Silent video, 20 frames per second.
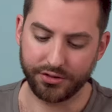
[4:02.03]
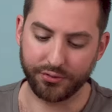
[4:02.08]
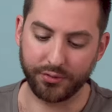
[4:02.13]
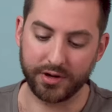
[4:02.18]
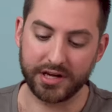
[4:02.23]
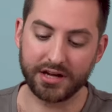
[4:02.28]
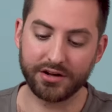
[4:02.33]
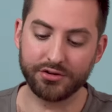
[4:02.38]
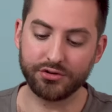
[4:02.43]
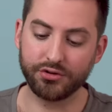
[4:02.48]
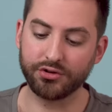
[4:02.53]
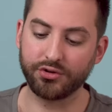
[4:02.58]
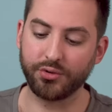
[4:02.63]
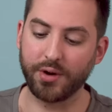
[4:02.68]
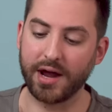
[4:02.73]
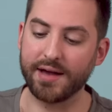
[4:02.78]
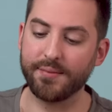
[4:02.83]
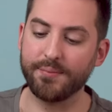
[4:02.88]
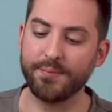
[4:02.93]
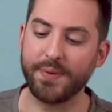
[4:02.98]
three hundred
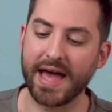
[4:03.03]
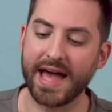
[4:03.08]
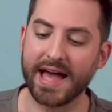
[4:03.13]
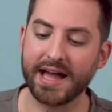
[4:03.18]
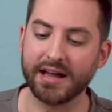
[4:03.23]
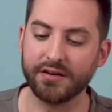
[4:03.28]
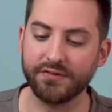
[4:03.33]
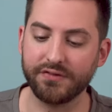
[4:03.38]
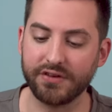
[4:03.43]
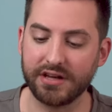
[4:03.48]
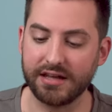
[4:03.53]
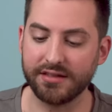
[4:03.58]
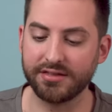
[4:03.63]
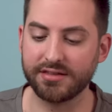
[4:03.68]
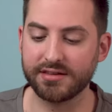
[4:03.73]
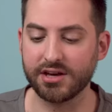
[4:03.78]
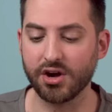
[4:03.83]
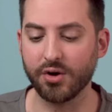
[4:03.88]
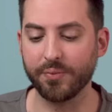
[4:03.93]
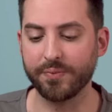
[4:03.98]
gram bag of
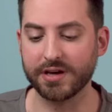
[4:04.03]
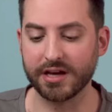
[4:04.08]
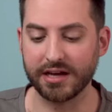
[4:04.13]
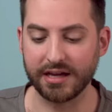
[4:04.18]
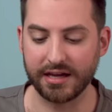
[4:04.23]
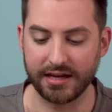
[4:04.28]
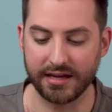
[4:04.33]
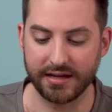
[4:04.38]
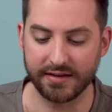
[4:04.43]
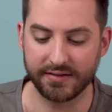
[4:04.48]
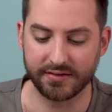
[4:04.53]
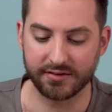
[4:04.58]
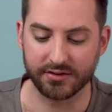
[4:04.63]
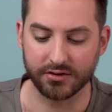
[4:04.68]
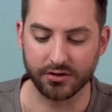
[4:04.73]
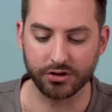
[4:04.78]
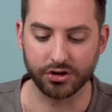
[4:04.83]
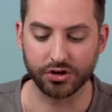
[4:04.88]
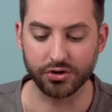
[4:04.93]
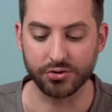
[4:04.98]
Ethiopia East
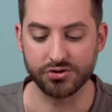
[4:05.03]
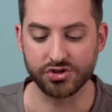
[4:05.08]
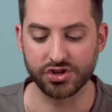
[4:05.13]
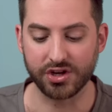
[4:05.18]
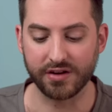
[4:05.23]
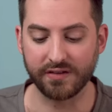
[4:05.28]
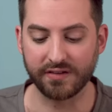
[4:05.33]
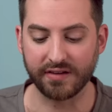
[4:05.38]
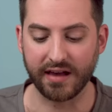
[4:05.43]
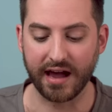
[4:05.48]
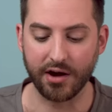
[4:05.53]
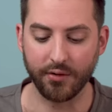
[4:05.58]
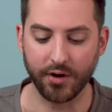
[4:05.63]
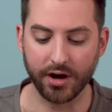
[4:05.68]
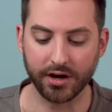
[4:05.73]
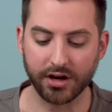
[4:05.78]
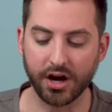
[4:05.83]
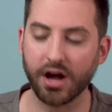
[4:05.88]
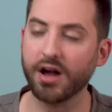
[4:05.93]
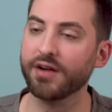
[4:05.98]
Guji
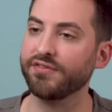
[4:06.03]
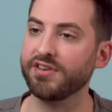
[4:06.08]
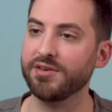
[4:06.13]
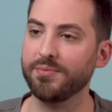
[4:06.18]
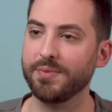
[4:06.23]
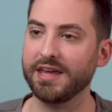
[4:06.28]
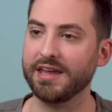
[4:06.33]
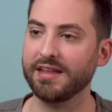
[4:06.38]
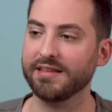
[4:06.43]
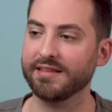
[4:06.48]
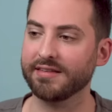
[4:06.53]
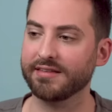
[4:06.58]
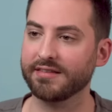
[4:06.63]
Sawa coffee beans.